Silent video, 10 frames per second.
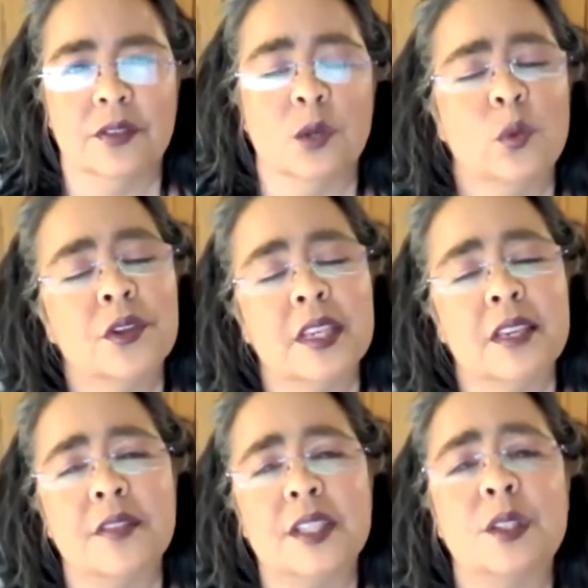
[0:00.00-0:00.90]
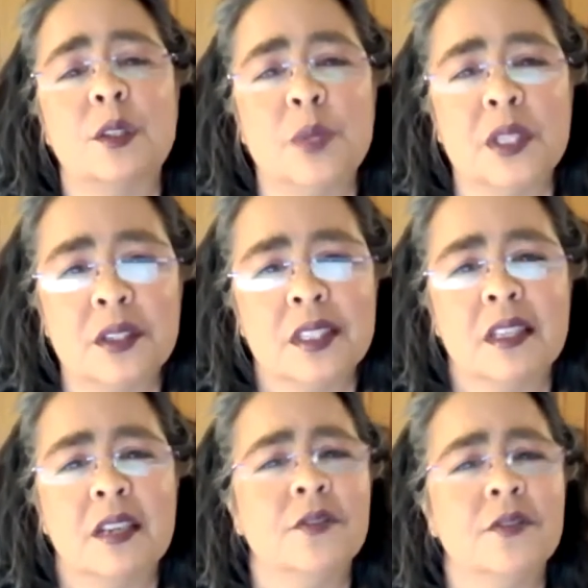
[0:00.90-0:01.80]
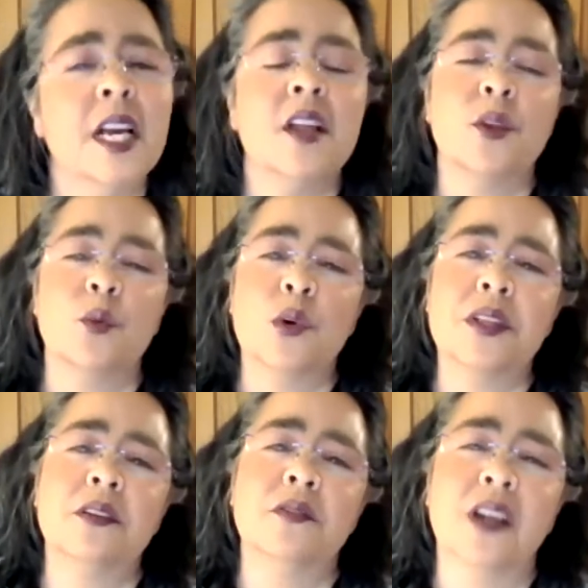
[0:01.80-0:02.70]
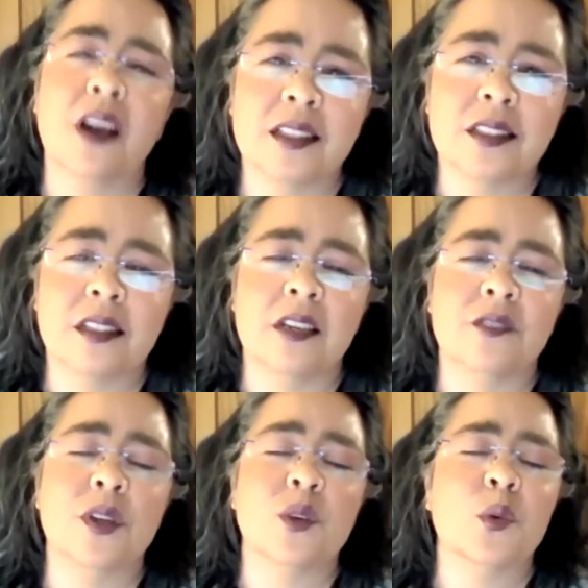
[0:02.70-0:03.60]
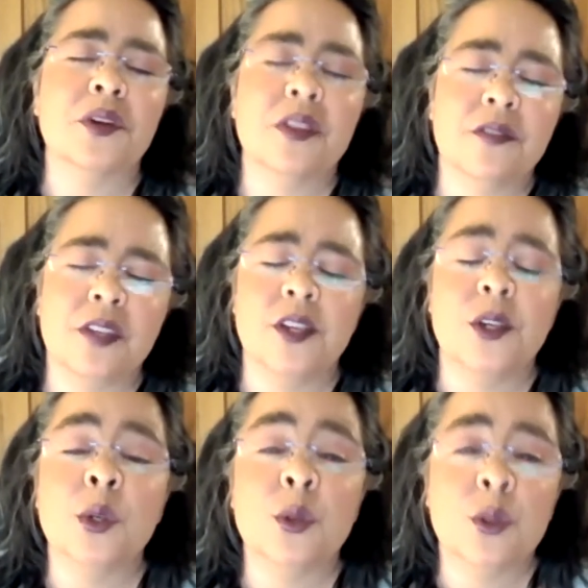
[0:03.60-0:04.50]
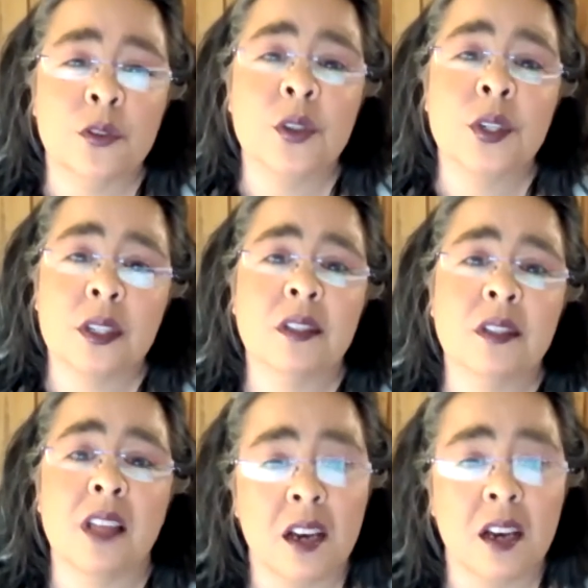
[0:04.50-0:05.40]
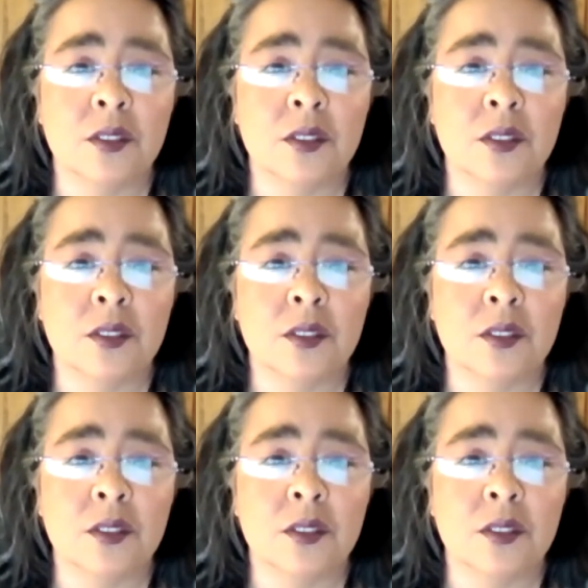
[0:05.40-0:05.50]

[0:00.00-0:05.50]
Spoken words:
They're worthy of the Spirit's love. They're worthy of God's love. They're worthy of the universe's love.